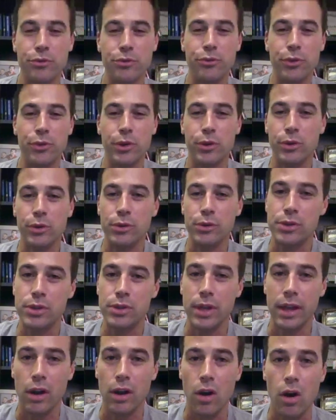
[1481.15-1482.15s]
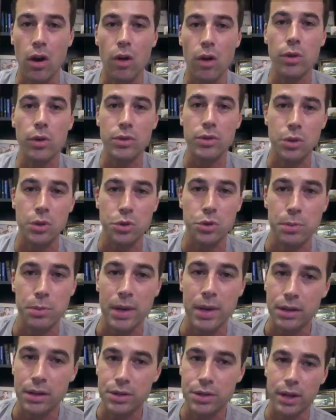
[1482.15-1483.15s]
Fields at all those social
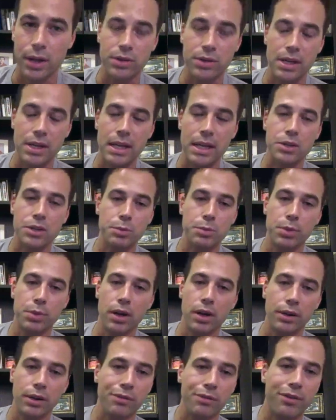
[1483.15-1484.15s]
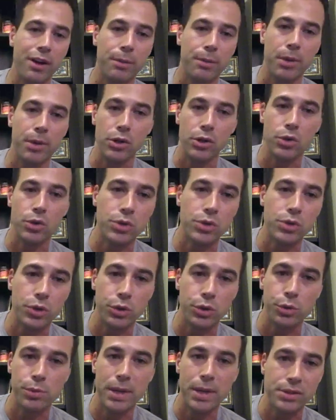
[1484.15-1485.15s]
media channels that he just plugged. You can find him on
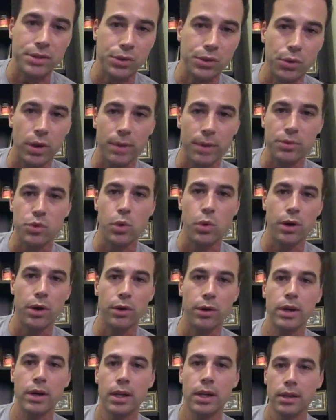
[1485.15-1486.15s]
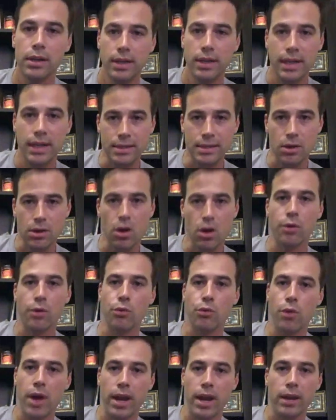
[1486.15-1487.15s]
YouTube, Instagram, Twitter. He's on
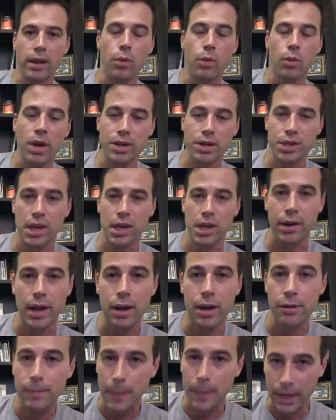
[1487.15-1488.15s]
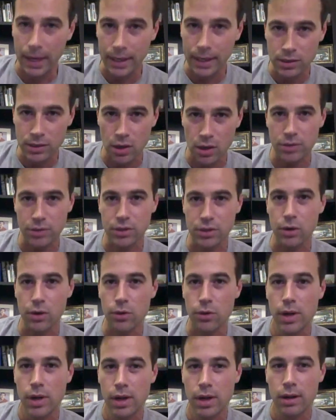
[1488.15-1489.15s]
Reddit. Watch out now. And he's
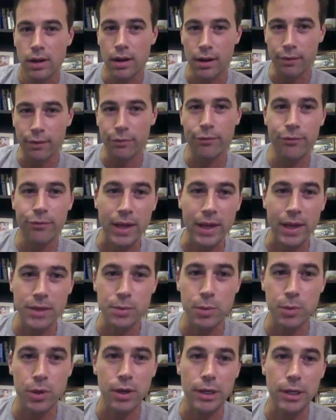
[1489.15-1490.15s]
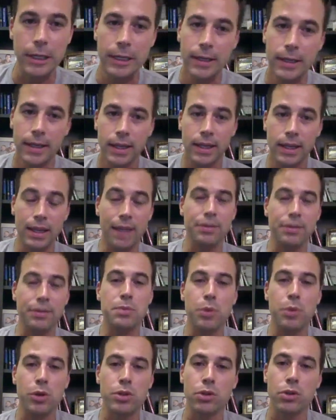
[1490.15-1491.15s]
also on Facebook. Left his
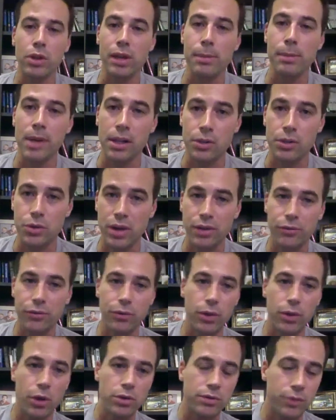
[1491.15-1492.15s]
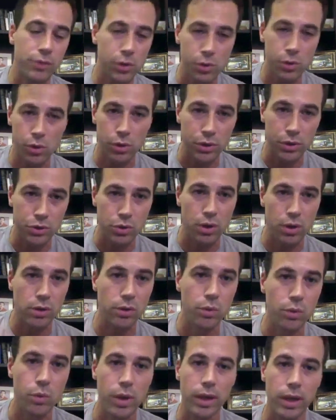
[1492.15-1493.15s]
personal email address for those of you who are
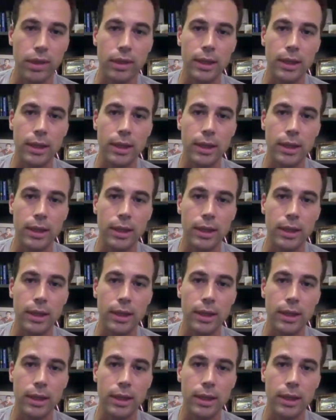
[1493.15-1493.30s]
struggling with